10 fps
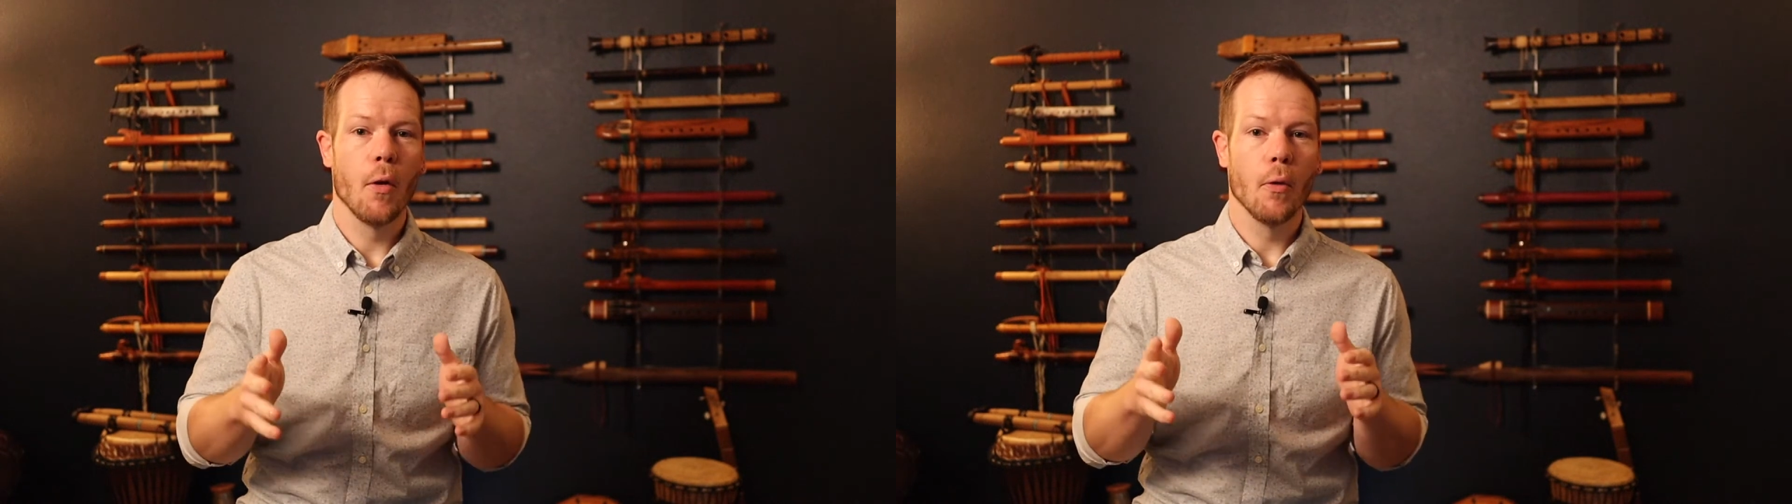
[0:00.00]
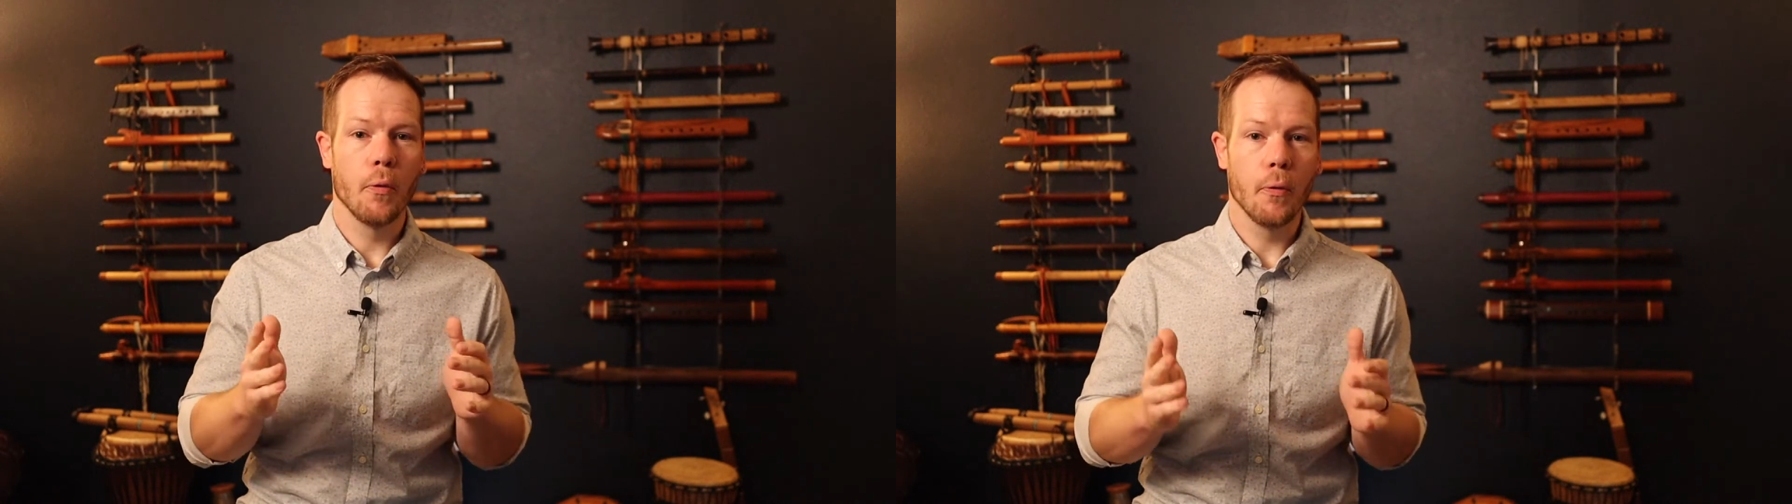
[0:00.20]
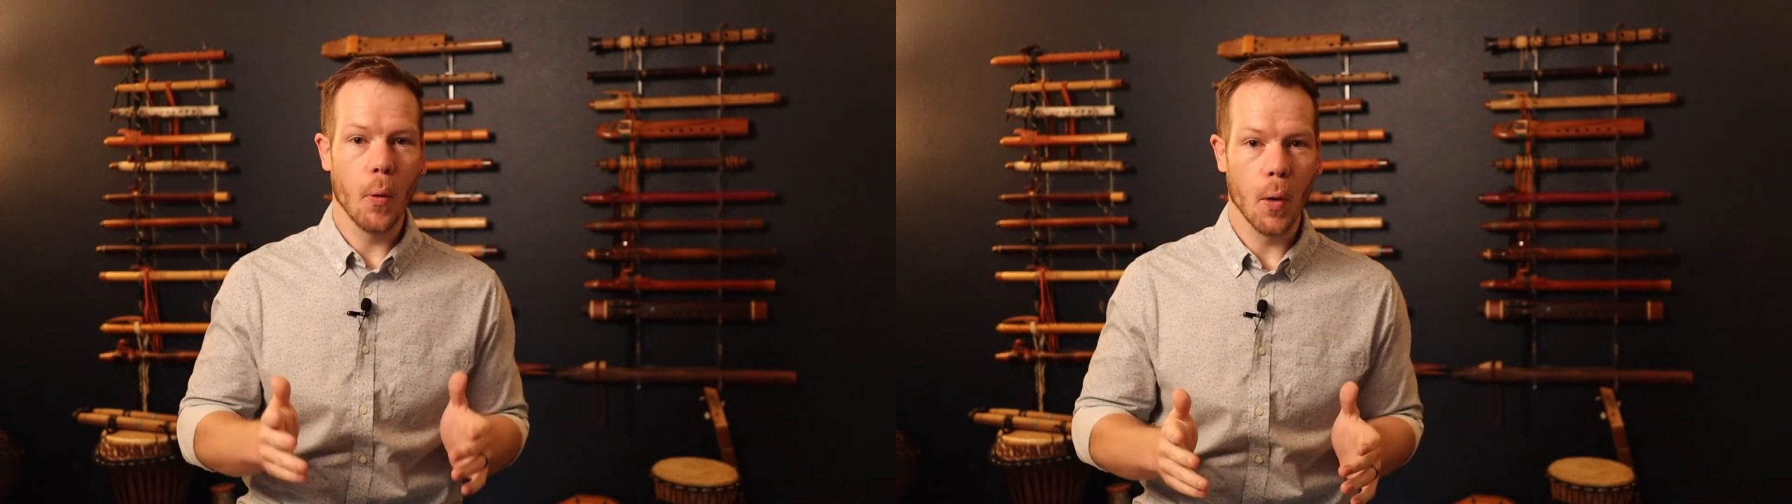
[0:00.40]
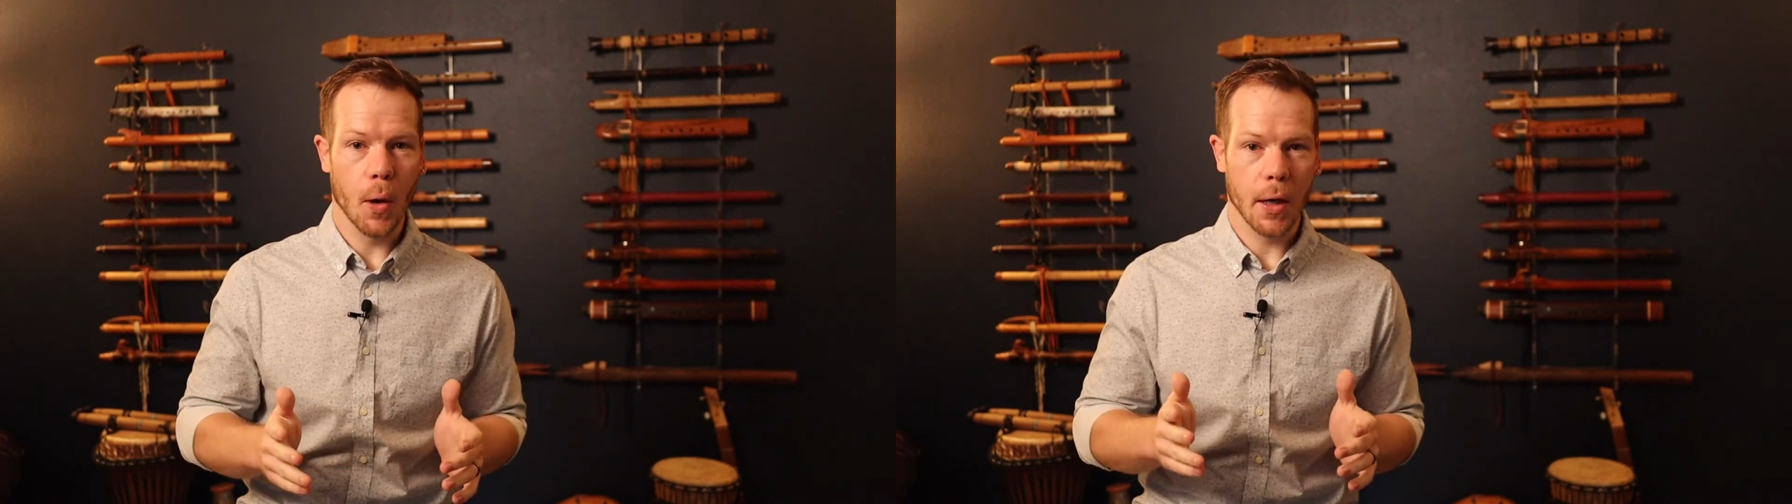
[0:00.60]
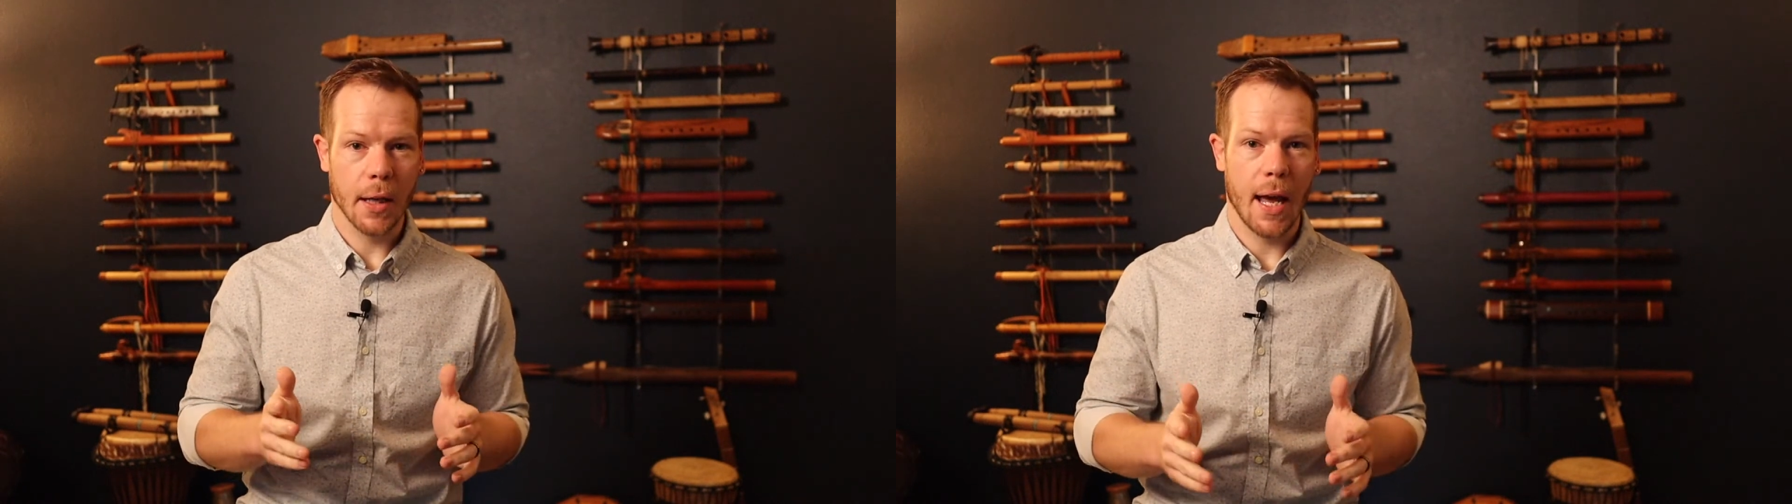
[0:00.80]

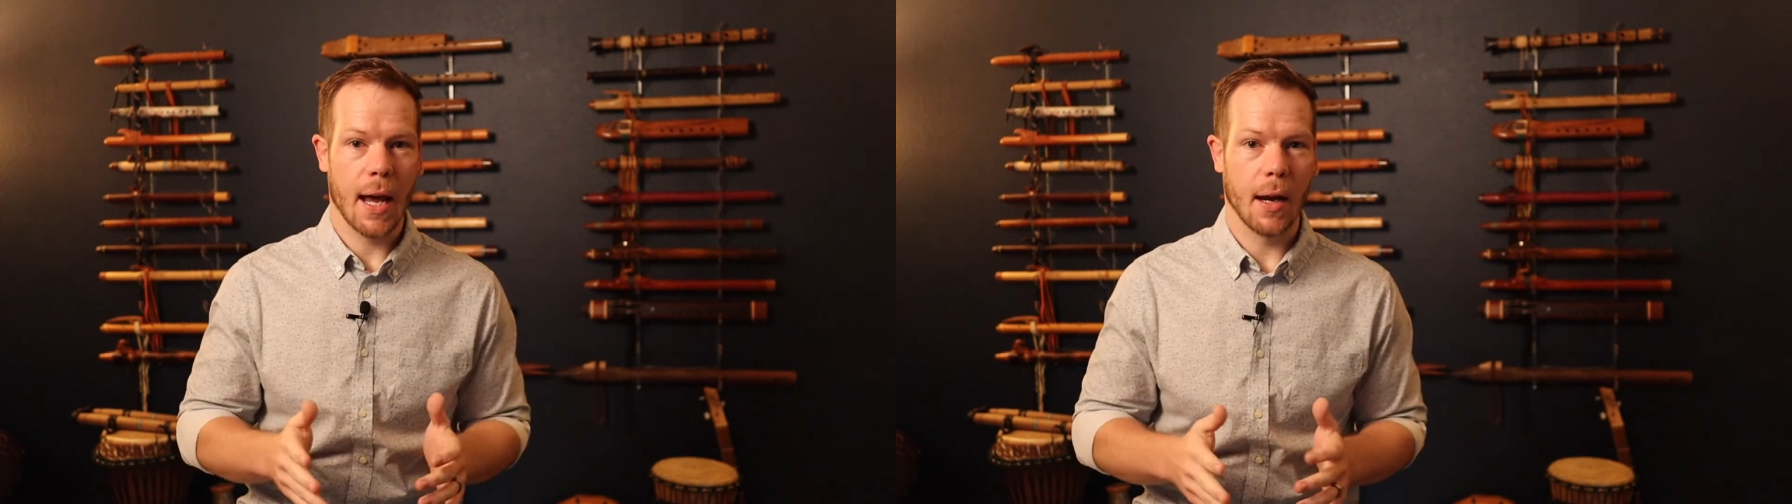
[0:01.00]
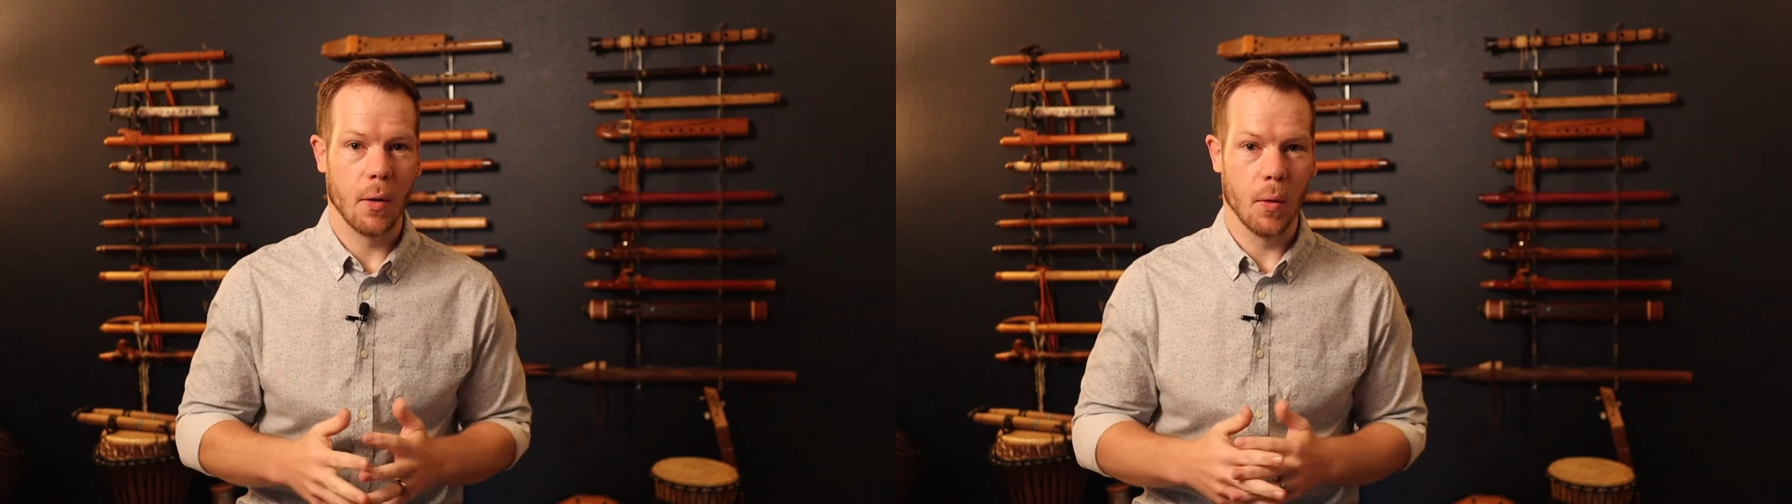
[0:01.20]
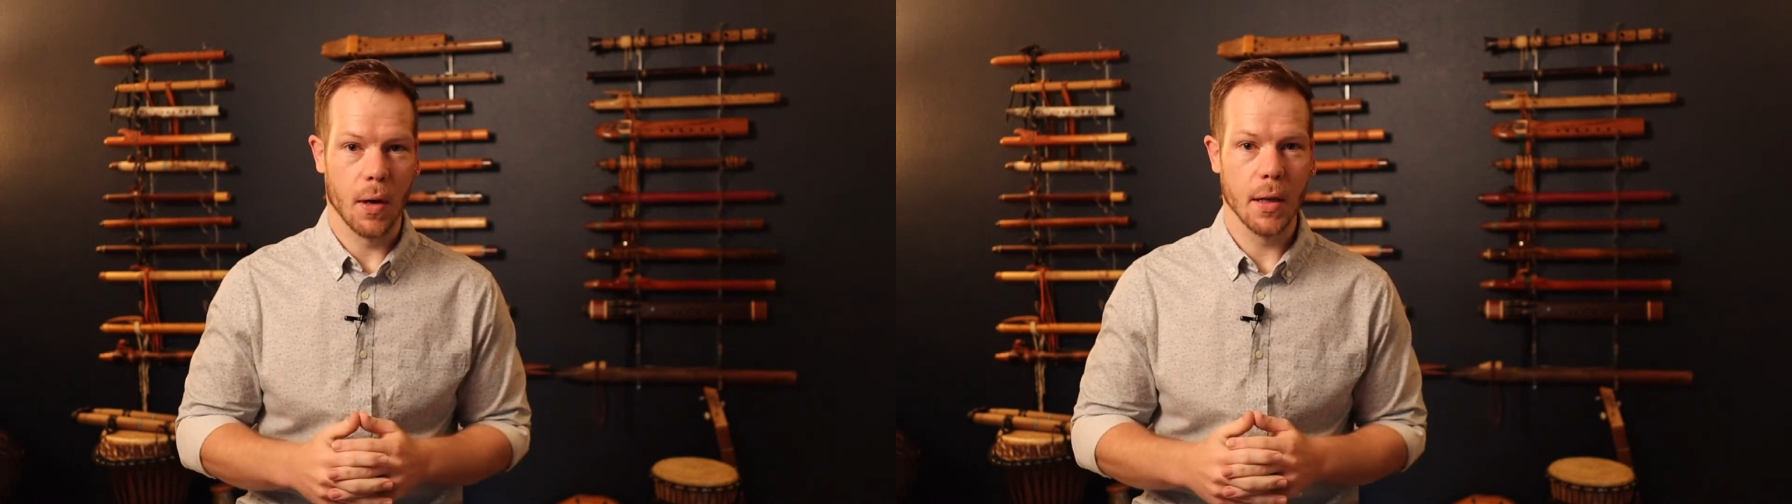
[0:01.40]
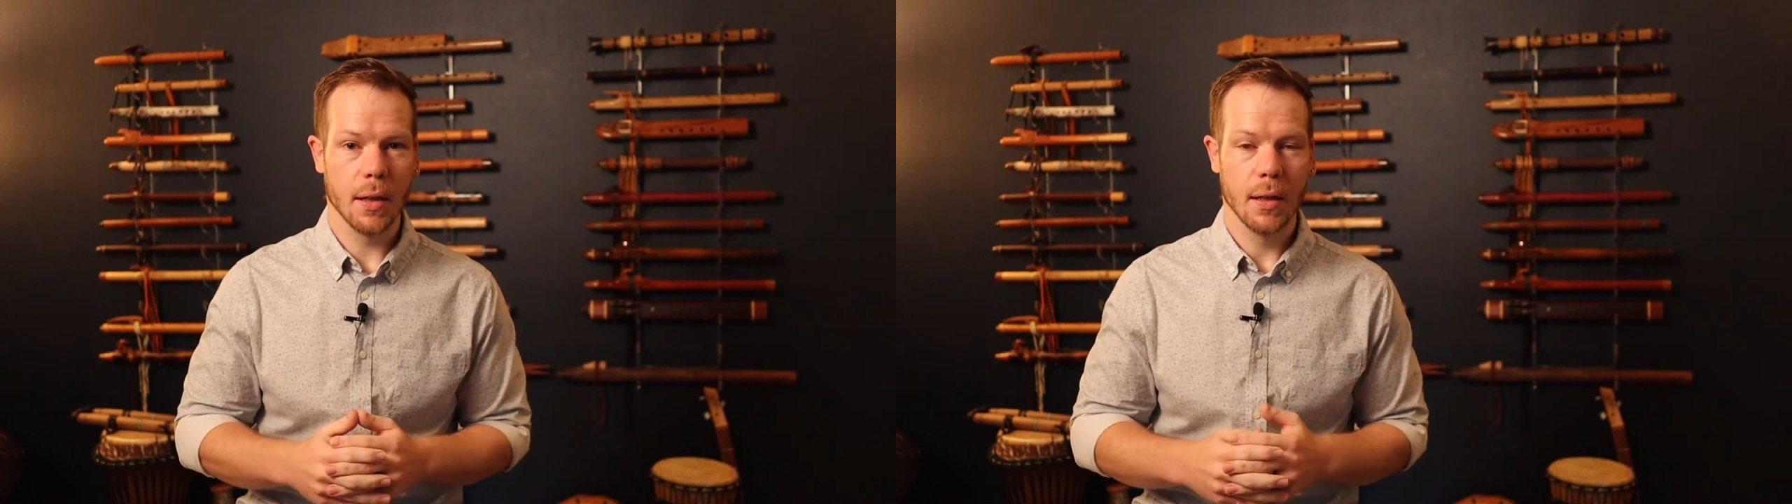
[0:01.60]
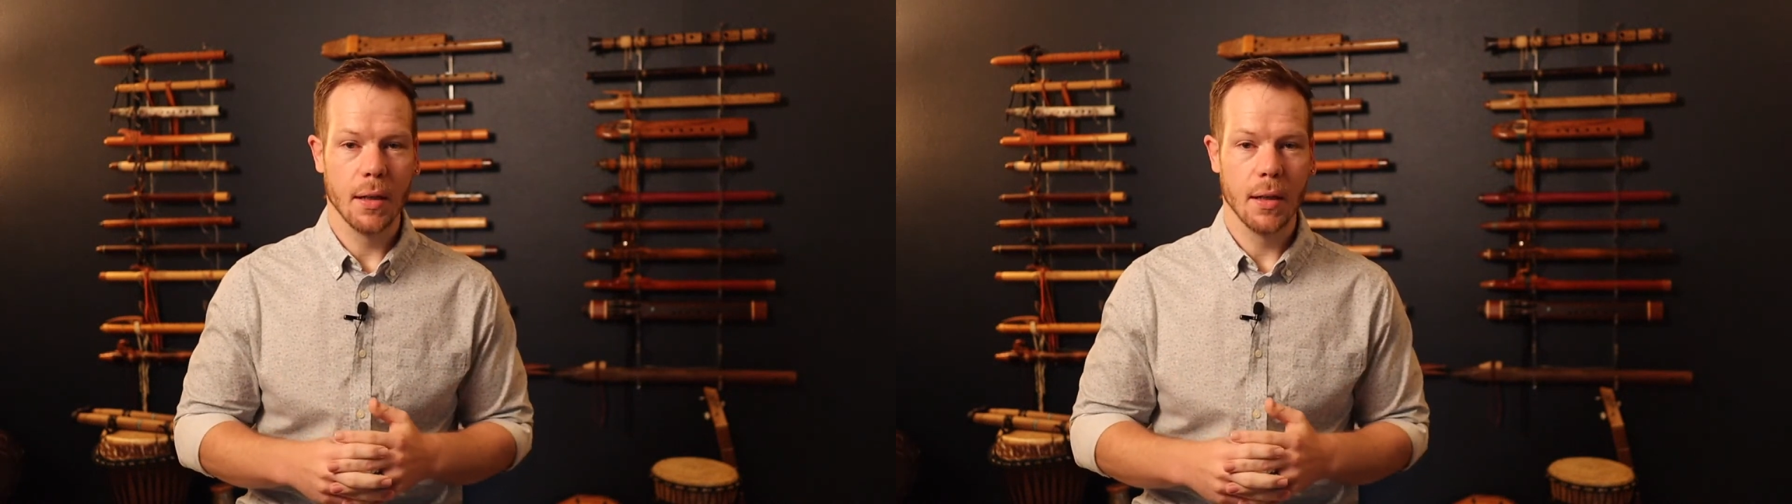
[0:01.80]
4 category.